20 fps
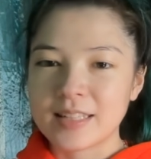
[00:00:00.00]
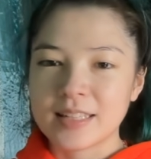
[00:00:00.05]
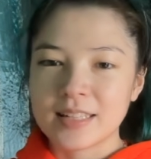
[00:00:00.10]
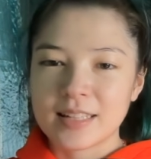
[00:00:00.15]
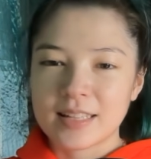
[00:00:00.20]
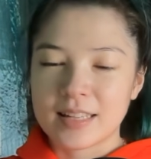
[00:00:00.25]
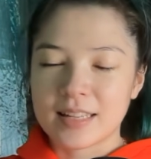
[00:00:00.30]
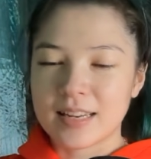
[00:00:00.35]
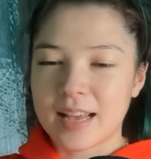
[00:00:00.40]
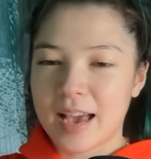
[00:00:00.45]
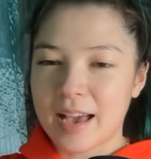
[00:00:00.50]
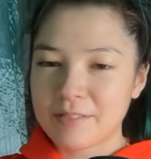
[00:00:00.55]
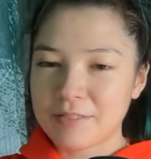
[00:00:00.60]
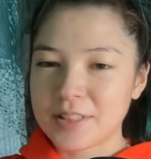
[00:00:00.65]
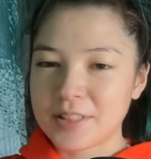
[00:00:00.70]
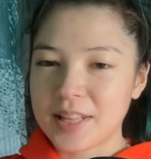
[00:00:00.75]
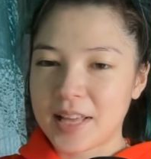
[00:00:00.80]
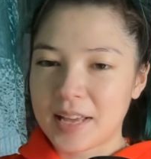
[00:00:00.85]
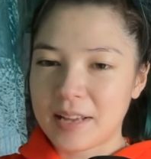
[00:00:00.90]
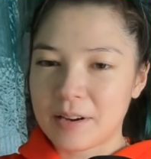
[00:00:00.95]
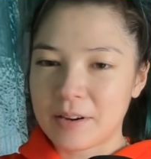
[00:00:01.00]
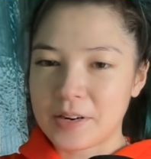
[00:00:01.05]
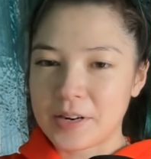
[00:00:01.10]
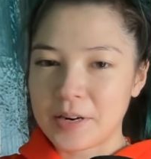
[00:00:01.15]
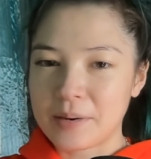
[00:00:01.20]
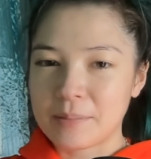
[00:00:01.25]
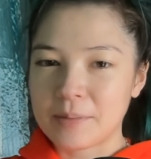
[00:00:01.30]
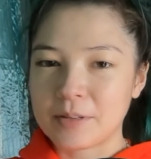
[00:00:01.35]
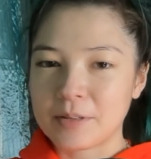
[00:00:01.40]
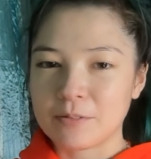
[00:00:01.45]
and having that
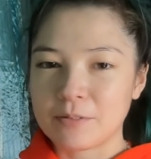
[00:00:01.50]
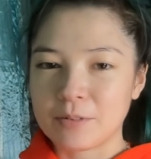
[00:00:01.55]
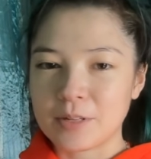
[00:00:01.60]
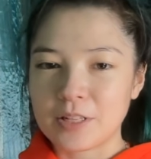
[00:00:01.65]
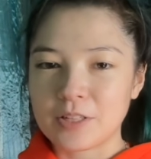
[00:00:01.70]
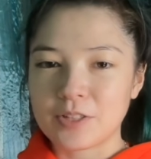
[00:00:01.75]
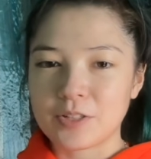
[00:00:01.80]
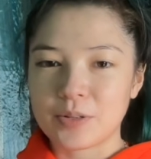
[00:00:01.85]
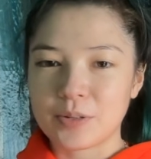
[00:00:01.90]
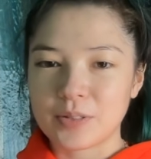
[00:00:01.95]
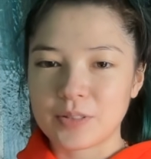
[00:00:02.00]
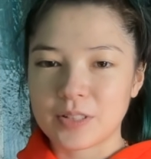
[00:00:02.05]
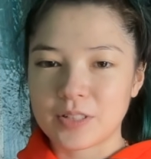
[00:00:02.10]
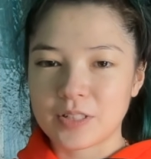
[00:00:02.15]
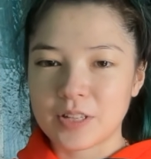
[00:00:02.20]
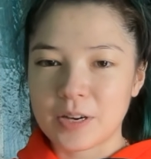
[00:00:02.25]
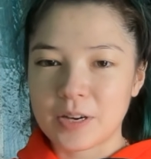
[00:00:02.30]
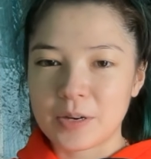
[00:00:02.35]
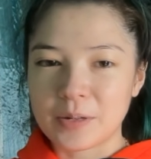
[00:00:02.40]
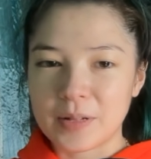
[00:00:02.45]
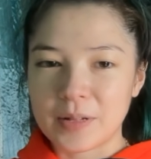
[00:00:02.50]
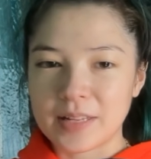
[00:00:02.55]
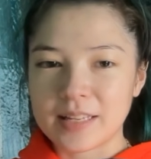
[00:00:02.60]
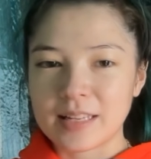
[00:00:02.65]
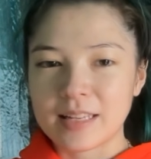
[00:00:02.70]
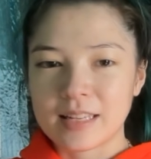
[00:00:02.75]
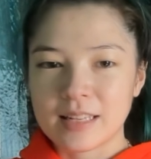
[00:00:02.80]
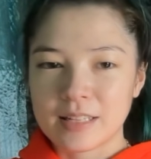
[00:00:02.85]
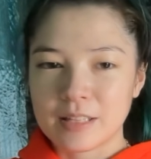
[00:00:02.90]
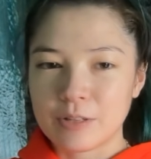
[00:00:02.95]
arm reach toward the toe, like
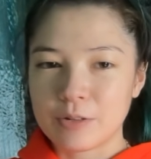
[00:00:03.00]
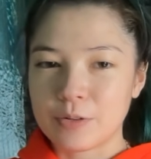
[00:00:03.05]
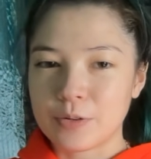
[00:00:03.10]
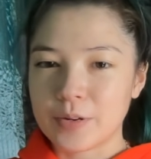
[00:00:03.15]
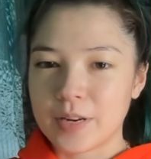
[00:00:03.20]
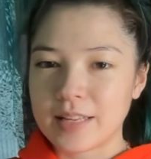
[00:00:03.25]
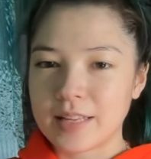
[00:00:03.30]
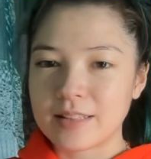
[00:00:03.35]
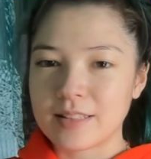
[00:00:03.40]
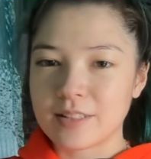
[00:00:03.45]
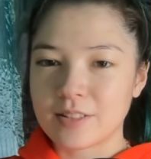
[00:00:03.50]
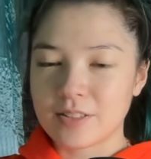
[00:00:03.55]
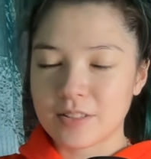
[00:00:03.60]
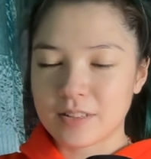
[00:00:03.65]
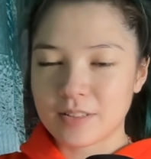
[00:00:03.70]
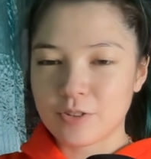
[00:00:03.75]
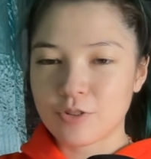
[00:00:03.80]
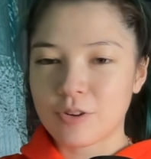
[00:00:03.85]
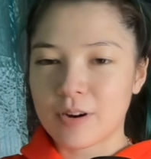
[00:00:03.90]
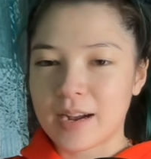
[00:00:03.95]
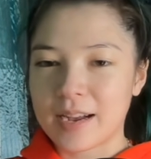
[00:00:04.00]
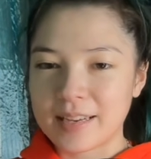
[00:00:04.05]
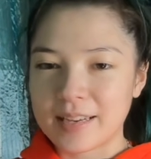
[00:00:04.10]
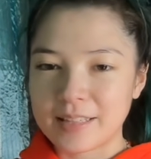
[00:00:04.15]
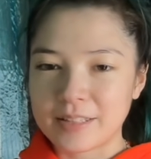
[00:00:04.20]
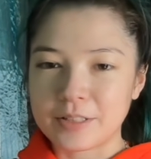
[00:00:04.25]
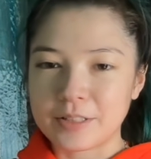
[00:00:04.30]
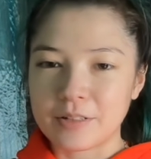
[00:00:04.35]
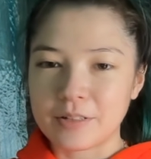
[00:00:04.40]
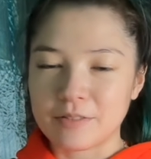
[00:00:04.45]
you create this
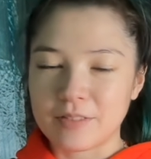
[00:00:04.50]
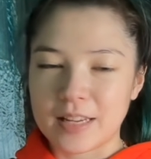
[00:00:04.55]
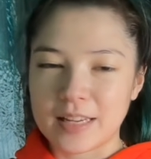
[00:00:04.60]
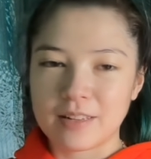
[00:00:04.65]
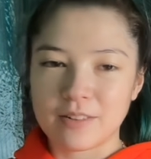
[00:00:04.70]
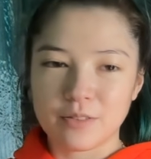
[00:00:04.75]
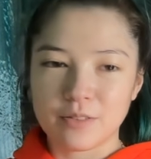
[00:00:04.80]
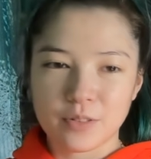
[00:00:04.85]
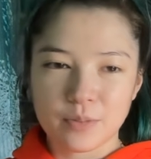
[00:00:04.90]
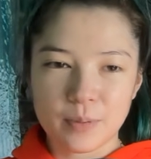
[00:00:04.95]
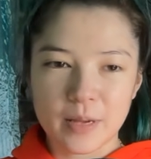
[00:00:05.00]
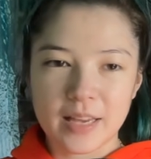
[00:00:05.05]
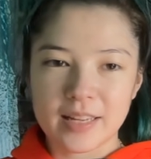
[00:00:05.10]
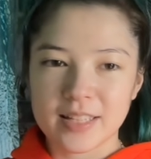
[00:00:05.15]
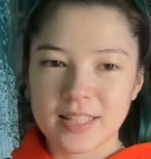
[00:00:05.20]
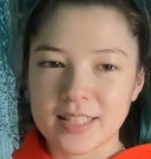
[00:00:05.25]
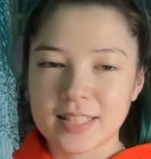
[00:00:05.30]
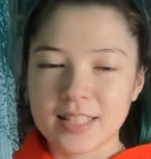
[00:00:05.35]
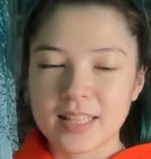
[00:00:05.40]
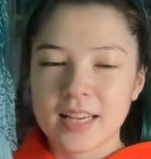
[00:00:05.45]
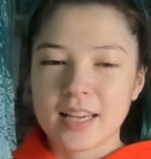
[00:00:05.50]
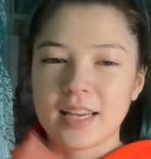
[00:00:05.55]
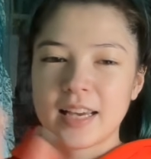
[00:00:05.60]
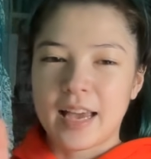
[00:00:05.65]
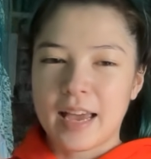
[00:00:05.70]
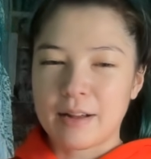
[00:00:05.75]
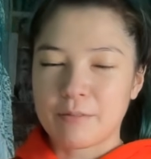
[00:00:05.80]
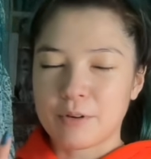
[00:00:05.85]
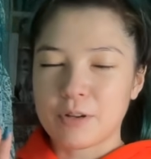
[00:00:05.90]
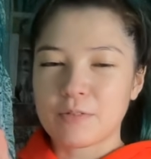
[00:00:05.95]
triangle of negative space.
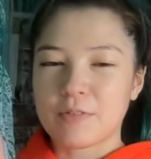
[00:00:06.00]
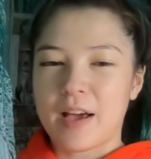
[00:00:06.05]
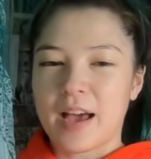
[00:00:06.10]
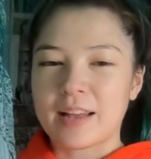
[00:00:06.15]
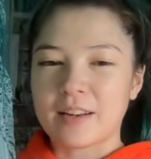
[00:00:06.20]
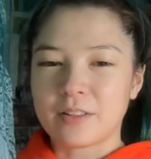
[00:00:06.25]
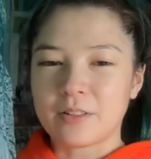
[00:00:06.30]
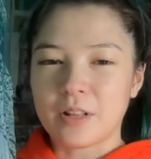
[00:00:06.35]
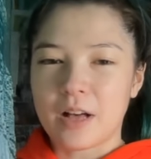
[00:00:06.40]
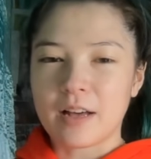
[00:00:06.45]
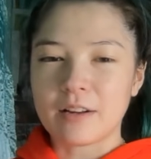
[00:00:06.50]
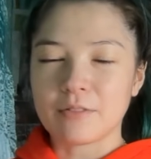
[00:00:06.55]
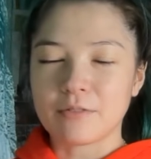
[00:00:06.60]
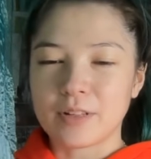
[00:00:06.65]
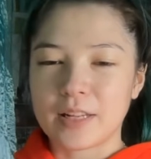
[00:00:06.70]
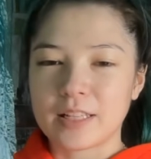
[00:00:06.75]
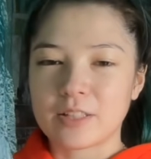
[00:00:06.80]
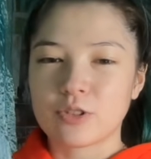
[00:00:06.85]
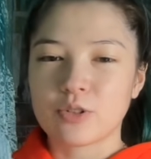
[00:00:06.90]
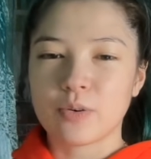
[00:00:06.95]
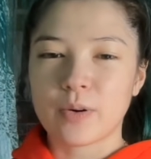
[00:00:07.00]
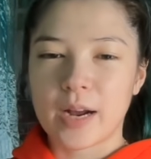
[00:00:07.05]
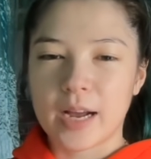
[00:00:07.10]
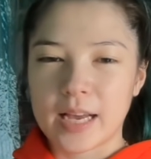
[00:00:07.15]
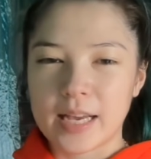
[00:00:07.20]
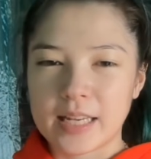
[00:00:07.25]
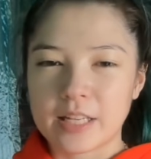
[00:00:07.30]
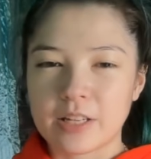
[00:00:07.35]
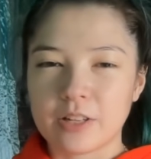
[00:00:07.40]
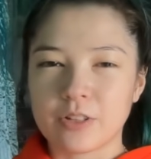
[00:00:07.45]
And we've had a lot of like
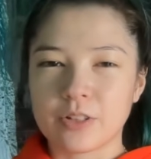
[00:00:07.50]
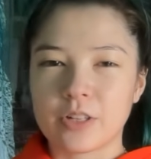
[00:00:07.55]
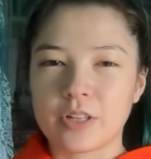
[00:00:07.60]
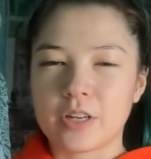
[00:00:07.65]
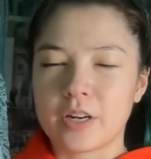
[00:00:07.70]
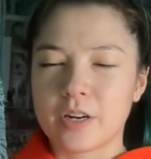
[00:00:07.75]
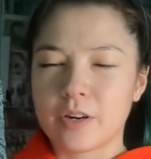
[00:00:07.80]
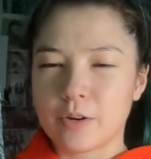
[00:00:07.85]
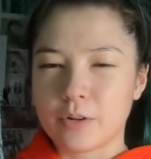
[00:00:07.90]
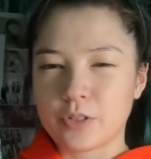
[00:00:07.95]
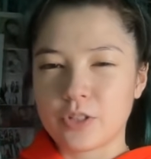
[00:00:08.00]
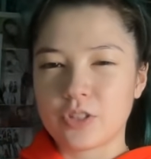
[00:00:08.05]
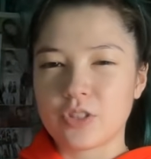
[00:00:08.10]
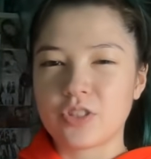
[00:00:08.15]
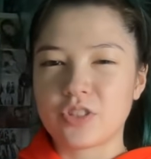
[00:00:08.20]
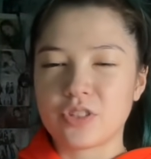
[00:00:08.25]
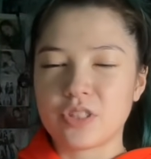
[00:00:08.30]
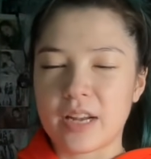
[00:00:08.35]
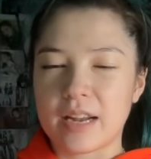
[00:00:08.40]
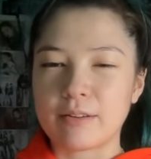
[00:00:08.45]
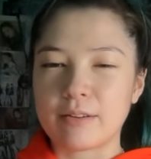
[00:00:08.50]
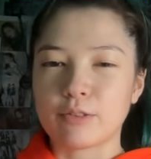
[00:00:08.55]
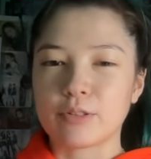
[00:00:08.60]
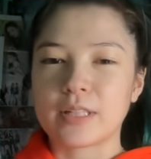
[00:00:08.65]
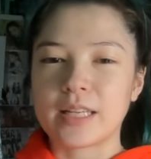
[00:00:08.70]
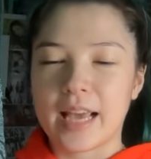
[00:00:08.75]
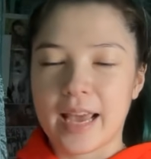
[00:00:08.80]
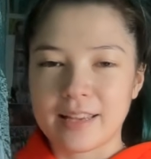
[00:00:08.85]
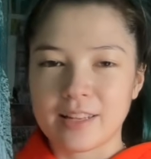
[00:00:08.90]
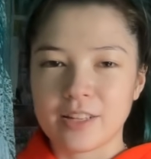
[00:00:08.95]
triangular or just
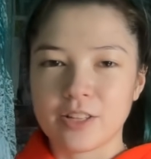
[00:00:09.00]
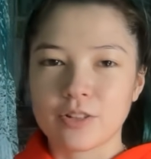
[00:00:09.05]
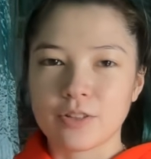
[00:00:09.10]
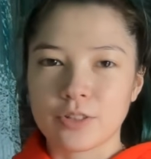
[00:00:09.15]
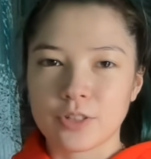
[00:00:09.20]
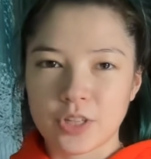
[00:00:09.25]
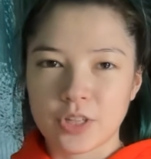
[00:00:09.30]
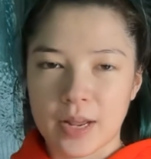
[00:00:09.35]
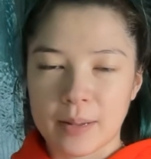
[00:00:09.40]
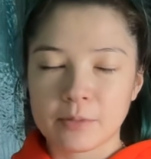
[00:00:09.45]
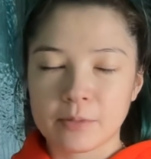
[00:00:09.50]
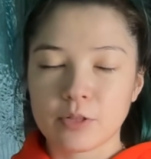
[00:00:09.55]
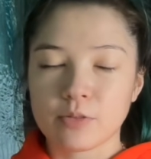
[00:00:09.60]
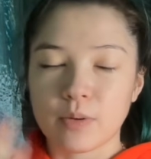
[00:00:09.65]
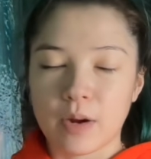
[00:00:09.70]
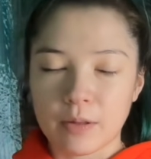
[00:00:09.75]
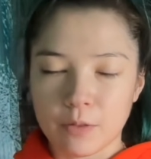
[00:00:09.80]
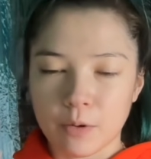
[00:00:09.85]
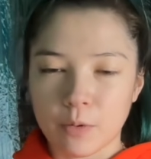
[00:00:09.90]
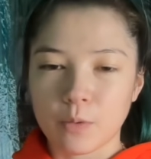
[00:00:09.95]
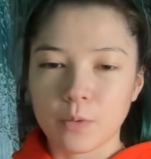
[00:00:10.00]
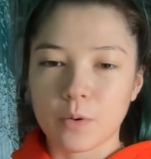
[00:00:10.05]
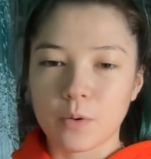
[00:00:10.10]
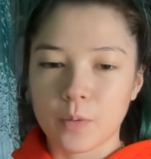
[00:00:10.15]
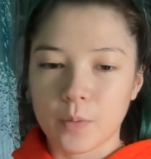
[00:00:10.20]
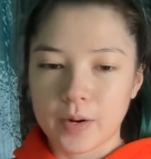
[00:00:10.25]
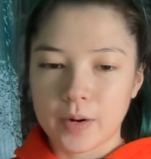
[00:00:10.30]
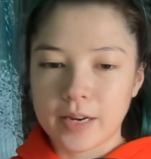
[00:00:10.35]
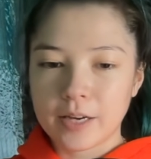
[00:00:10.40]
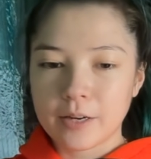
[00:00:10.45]
generally angular shapes throughout the whole
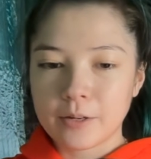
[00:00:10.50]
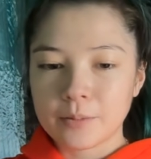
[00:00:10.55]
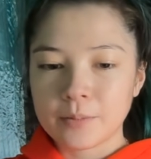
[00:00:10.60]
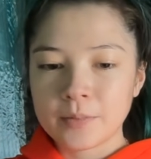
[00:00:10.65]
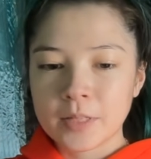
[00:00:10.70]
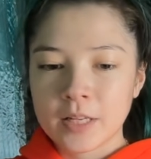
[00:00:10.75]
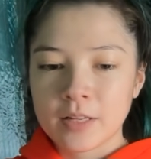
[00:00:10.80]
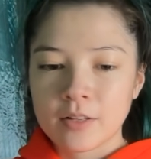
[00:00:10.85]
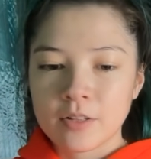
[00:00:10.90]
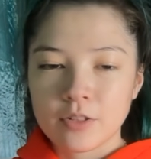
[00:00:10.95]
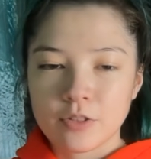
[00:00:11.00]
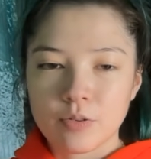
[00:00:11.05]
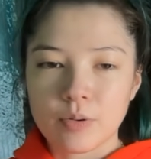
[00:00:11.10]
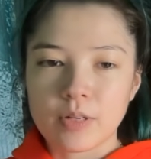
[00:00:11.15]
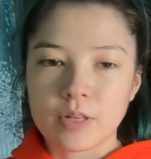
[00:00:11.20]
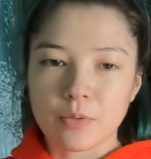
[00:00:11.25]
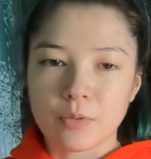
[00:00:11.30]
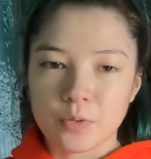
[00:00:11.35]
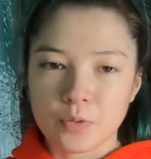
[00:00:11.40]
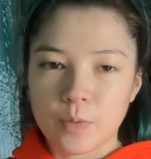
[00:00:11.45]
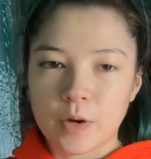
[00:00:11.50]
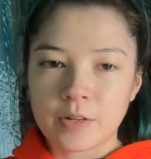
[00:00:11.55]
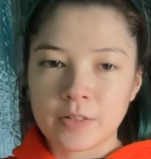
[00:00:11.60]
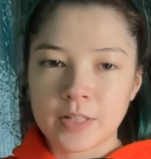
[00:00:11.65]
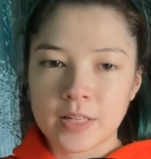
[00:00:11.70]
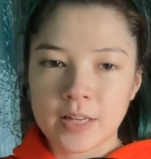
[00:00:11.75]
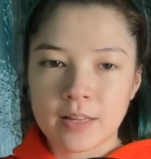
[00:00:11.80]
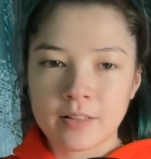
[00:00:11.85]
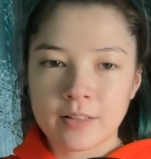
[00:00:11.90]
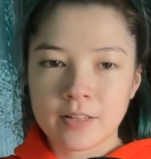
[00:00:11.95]
choreo, so it goes well
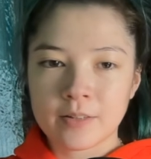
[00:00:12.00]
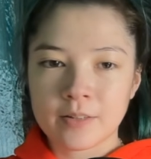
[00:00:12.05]
together.